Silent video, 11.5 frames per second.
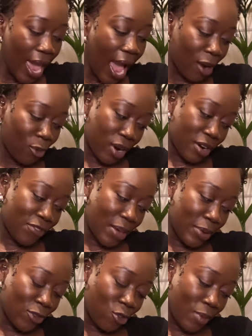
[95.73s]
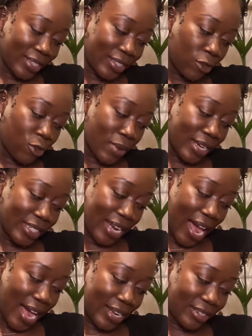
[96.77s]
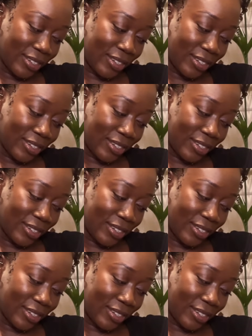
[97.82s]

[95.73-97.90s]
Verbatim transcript: And one of them is for myself and my dad.